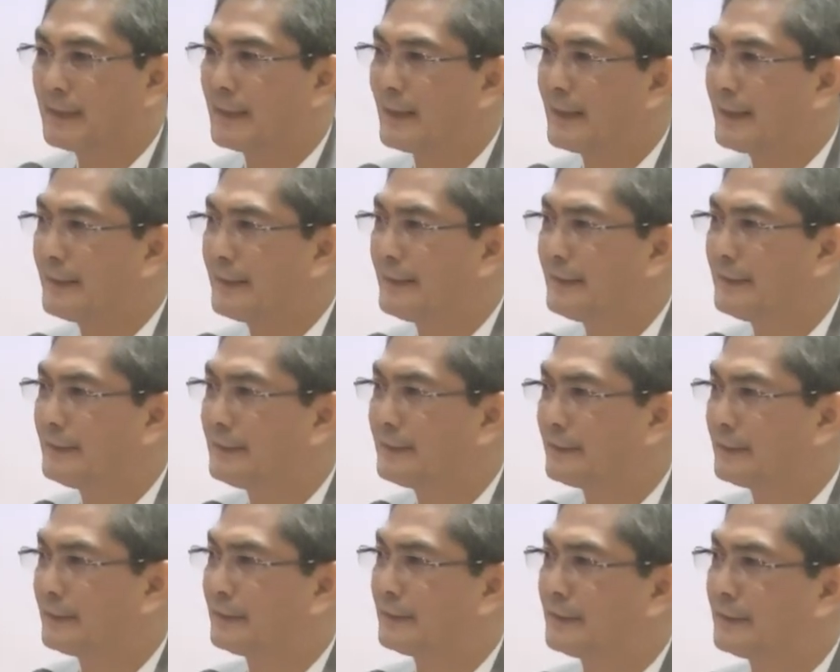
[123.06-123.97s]
but I
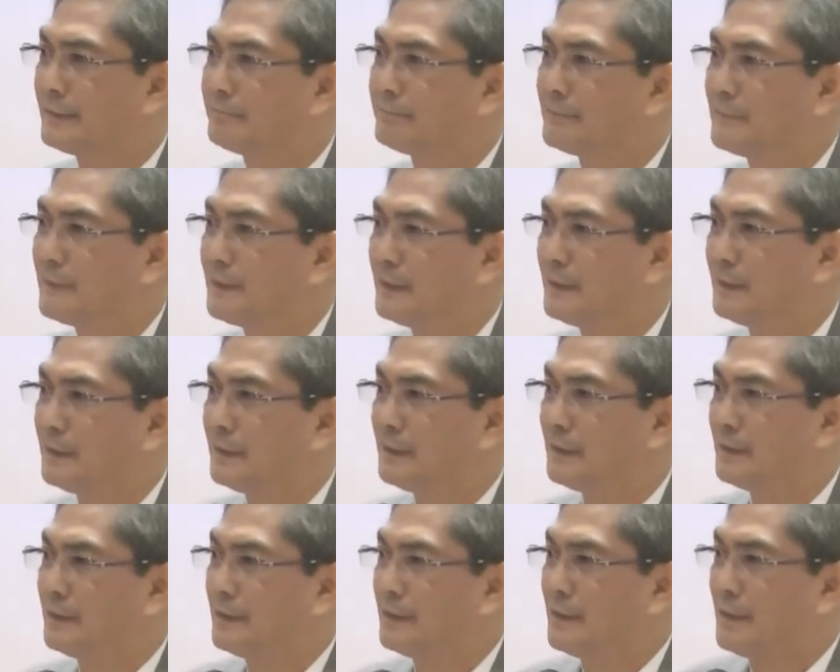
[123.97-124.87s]
think
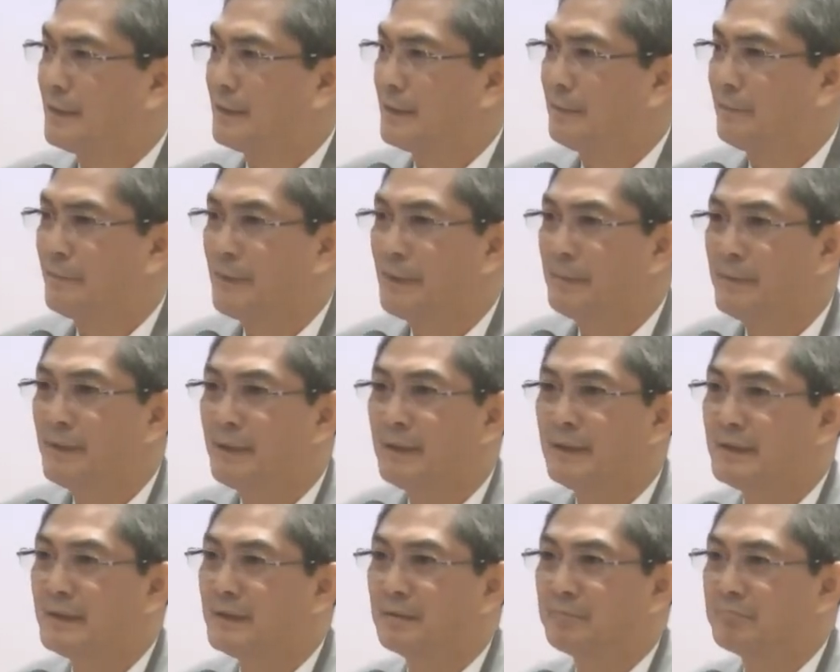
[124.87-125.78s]

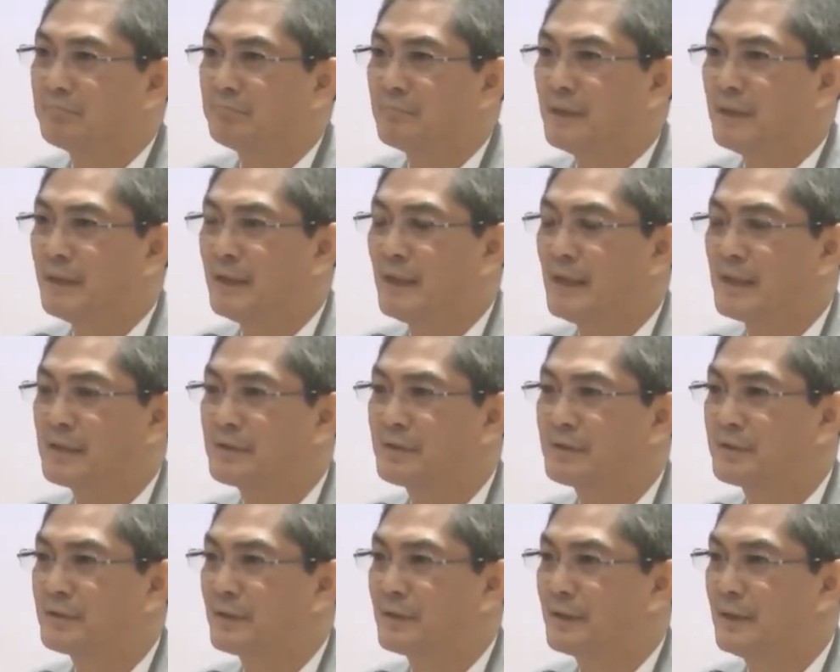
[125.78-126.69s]
maybe
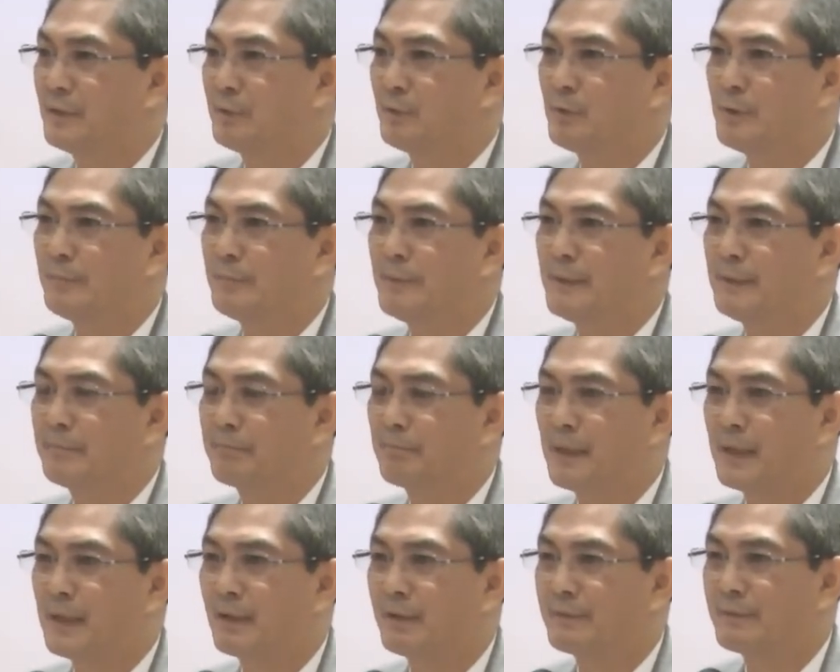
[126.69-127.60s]
it will
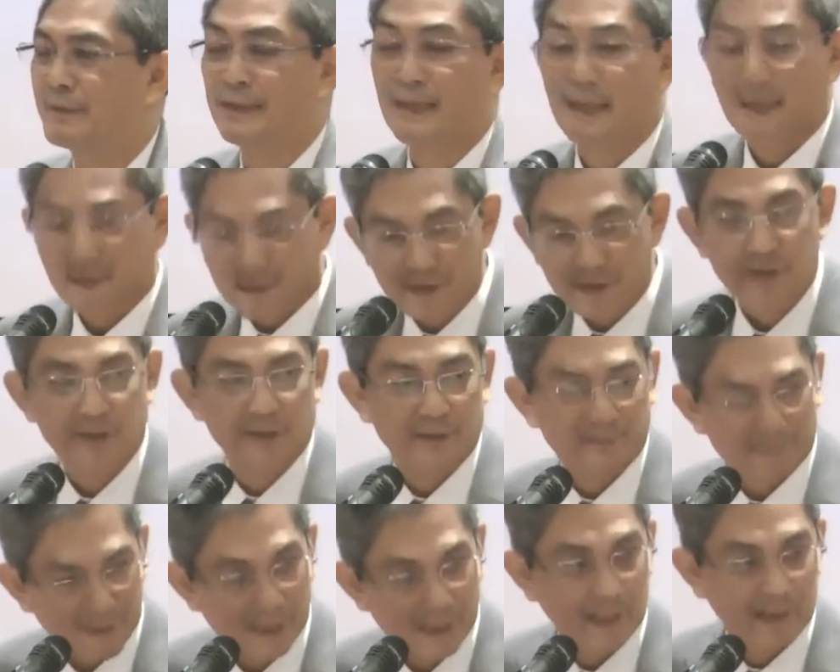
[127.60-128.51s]
be part of the
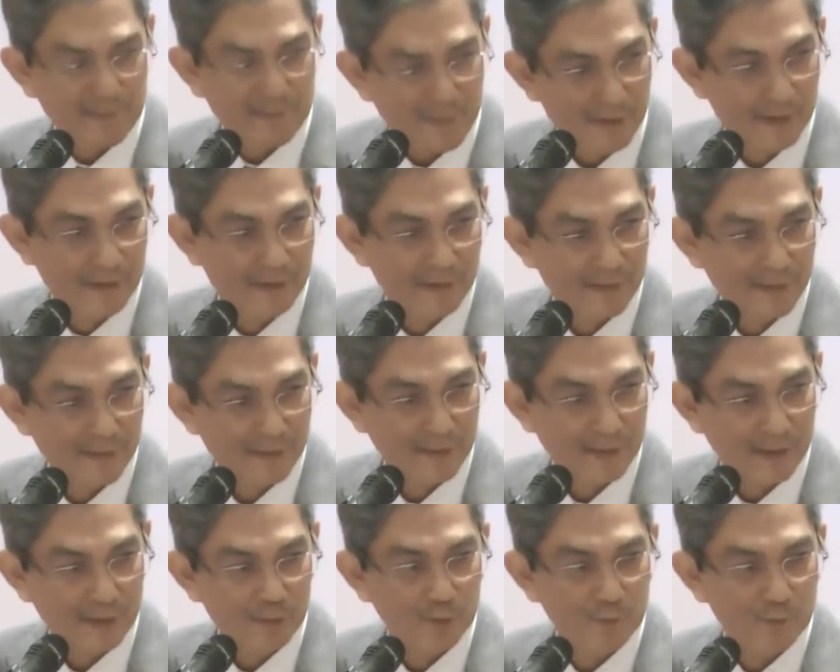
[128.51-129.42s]
culture. Perhaps
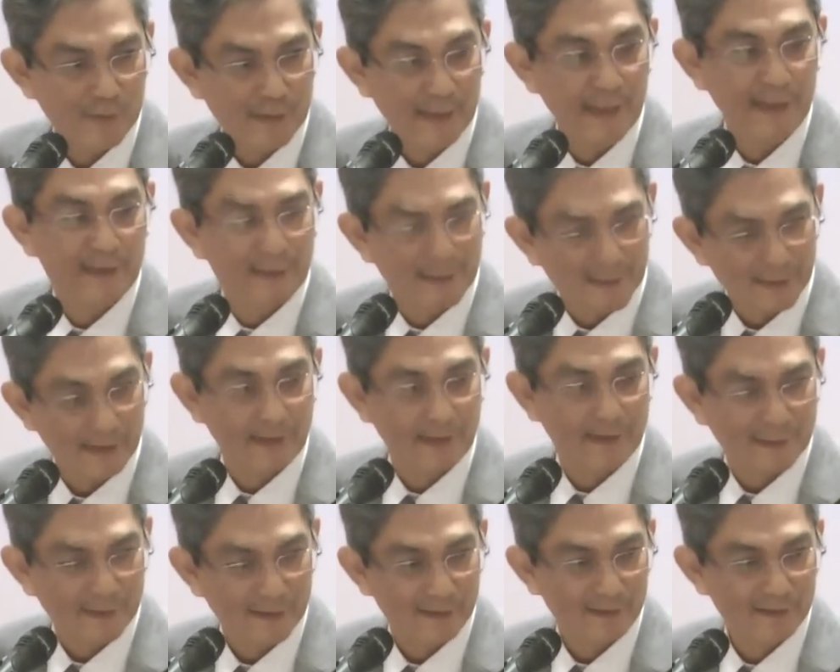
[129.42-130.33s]
it will be
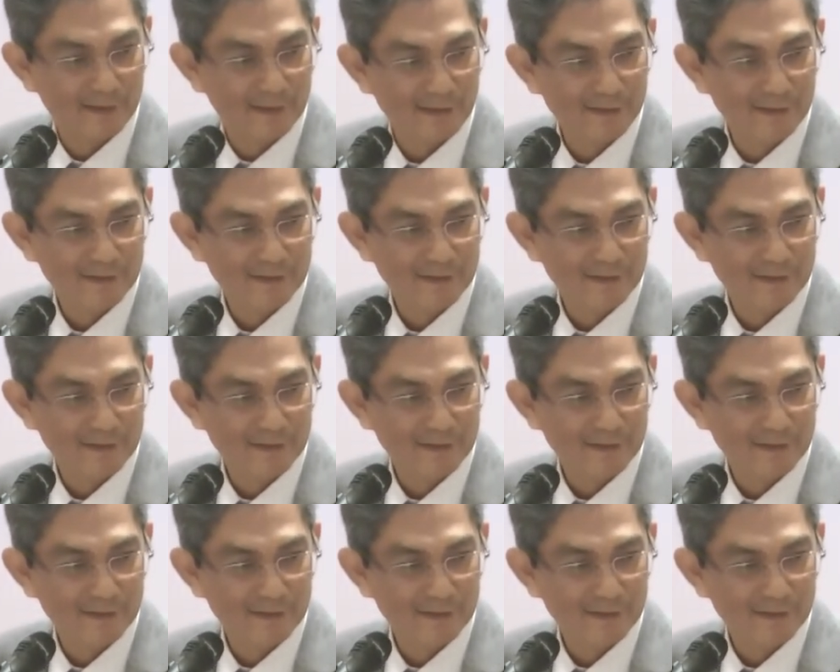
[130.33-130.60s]
integrated.